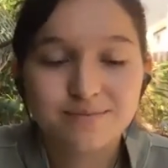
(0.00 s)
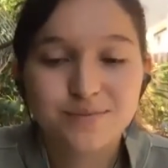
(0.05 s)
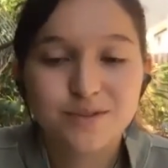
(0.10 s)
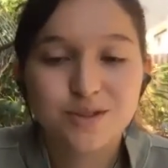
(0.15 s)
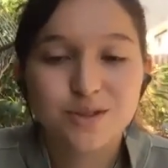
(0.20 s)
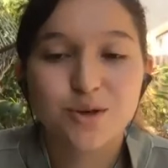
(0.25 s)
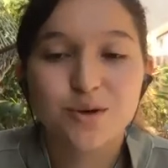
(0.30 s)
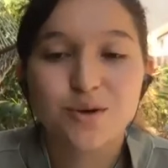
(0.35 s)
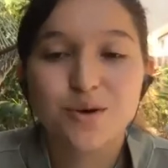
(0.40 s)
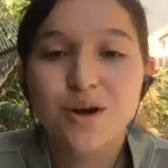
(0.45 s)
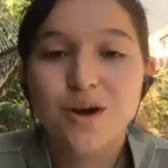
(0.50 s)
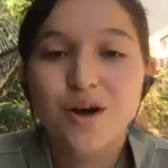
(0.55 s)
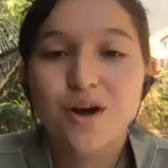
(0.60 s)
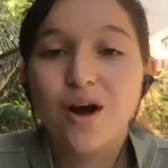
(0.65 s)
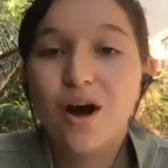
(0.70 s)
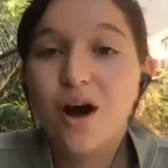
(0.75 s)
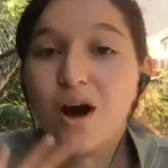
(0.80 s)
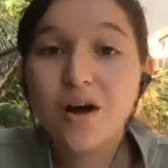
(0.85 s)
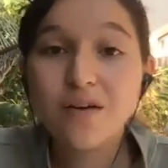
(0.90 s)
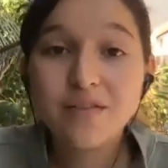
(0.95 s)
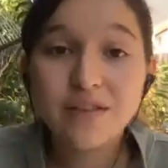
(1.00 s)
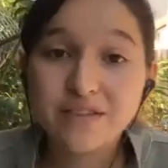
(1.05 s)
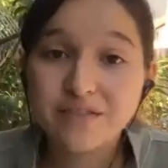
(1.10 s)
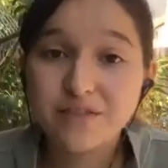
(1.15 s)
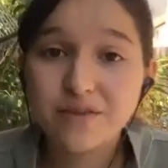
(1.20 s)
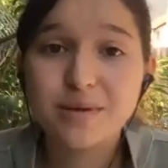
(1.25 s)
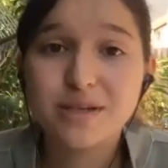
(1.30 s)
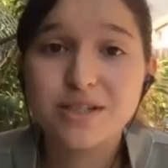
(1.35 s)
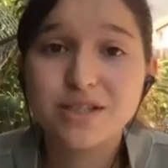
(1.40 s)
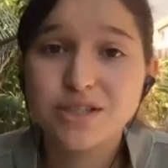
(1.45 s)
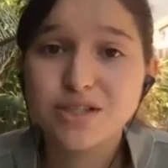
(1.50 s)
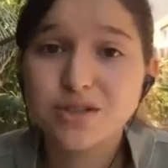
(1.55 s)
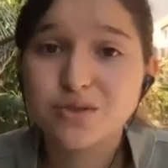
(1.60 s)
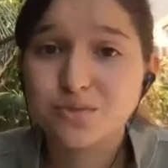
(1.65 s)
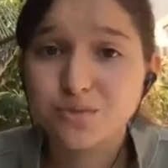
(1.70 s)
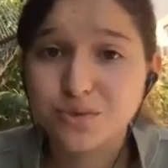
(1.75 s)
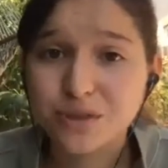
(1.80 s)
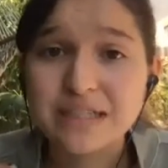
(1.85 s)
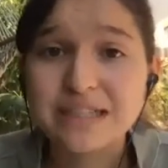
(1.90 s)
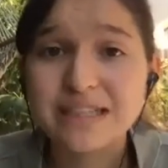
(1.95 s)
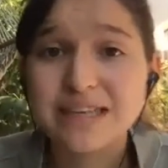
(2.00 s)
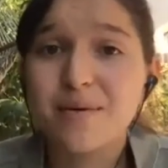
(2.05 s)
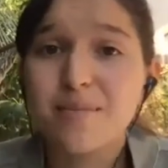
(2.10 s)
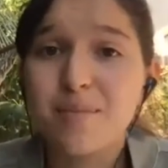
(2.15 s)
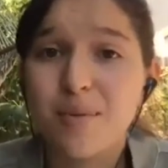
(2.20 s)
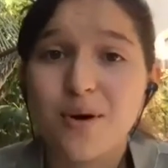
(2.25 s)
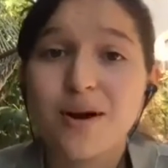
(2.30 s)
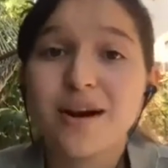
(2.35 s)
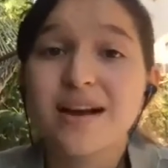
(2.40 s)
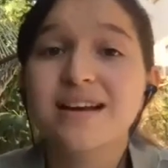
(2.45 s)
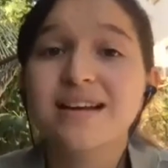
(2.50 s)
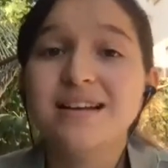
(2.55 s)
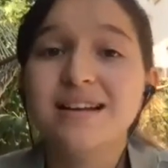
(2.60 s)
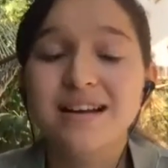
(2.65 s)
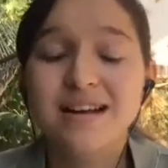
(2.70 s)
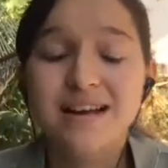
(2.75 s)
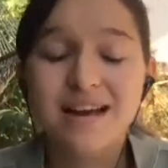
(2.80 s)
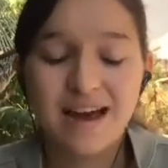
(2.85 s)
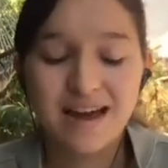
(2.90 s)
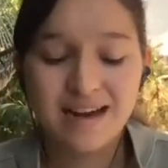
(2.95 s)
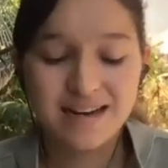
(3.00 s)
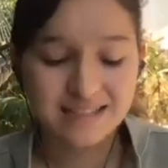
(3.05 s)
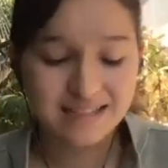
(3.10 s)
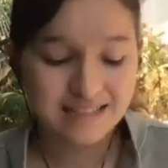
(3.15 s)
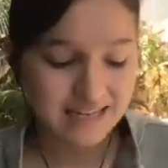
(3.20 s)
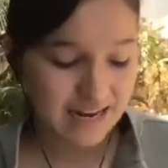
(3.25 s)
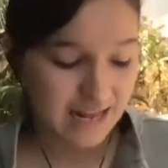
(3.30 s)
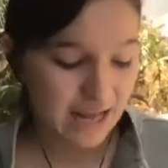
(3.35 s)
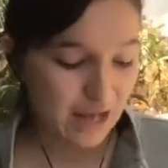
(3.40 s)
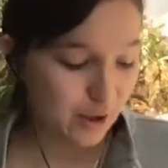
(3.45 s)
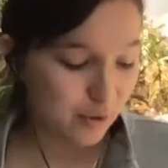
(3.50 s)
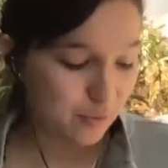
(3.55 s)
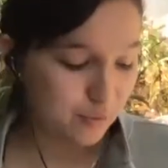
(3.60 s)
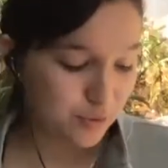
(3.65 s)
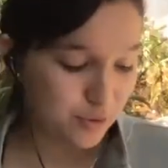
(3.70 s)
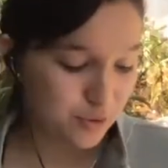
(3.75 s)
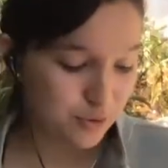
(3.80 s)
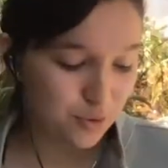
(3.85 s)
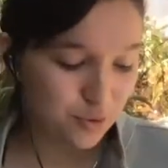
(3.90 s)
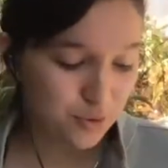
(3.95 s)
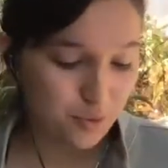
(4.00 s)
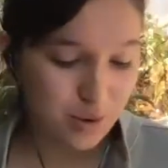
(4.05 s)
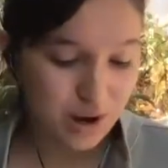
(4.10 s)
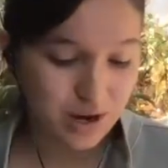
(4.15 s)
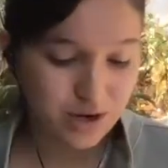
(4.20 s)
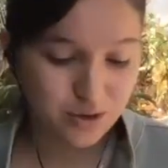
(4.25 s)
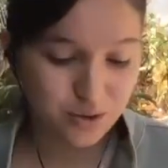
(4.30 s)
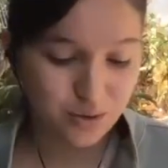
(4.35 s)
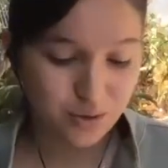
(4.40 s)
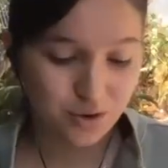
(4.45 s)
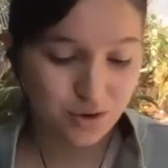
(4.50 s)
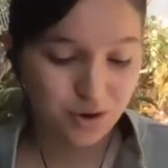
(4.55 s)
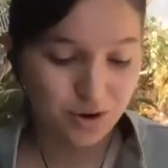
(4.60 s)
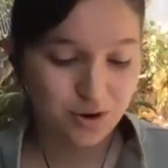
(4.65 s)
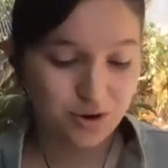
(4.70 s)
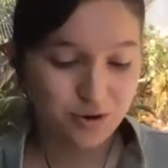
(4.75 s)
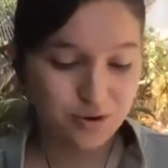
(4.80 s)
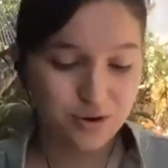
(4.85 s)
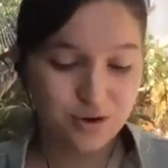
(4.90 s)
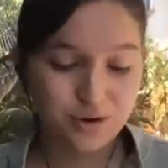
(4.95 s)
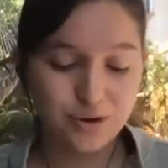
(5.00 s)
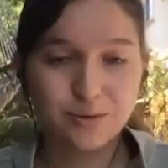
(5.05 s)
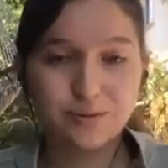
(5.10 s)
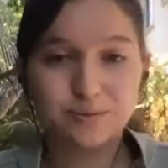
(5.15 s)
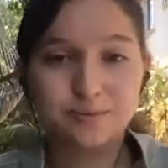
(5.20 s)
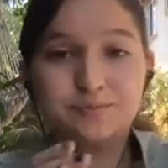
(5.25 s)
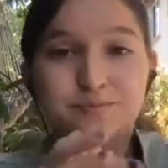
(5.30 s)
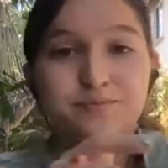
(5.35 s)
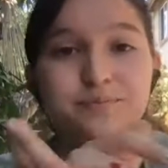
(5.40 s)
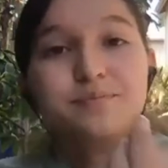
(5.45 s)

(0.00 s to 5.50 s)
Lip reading: So all that information is really important, and it's going to help you when you're, you know,